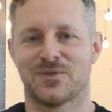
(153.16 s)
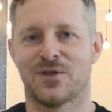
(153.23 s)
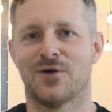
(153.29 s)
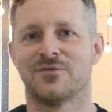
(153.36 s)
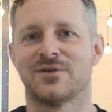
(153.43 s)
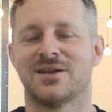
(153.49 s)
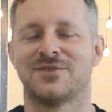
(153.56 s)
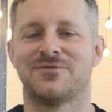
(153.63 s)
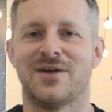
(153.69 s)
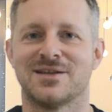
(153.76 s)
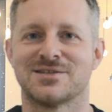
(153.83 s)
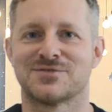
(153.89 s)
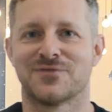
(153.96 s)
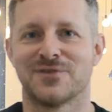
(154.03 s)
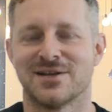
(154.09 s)
of an
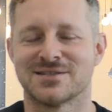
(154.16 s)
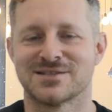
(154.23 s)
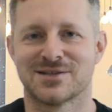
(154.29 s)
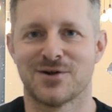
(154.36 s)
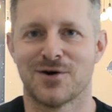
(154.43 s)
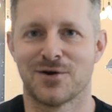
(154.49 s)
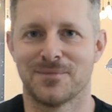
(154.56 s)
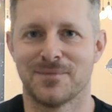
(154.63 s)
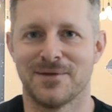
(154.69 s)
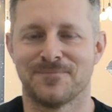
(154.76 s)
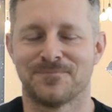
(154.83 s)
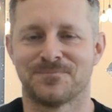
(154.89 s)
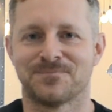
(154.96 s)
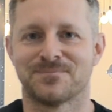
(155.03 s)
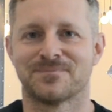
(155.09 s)
advanced freelance economy?
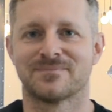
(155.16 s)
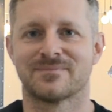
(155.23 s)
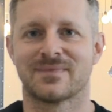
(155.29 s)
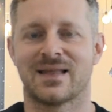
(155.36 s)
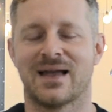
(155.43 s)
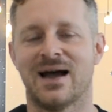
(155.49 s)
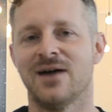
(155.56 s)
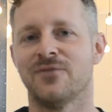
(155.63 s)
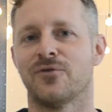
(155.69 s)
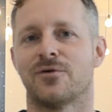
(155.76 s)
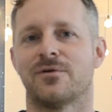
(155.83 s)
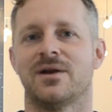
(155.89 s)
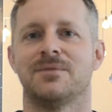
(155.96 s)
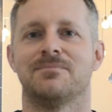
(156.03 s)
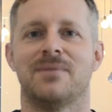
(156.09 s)
I have
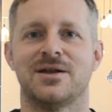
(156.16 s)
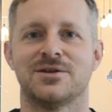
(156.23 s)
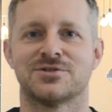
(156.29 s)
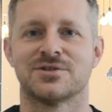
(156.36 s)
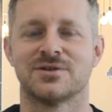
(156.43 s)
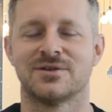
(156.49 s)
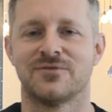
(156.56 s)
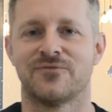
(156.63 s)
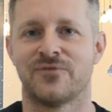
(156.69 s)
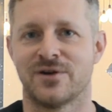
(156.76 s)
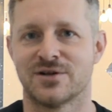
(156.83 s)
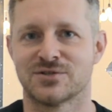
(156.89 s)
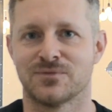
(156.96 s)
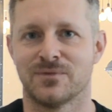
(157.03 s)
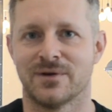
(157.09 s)
already mentioned the
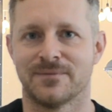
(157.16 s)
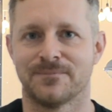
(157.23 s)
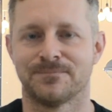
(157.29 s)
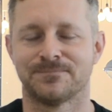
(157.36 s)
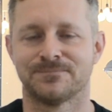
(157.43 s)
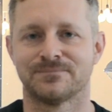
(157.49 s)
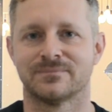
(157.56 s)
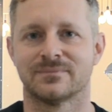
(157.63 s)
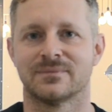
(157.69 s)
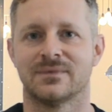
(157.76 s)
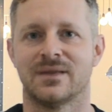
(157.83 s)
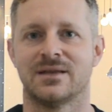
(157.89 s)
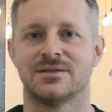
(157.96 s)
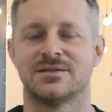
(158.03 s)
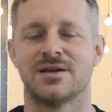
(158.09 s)
first one,
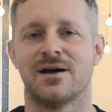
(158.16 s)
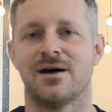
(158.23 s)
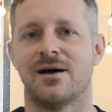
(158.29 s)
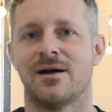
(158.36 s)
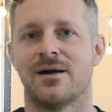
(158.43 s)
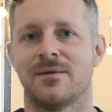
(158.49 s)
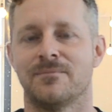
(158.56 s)
that there are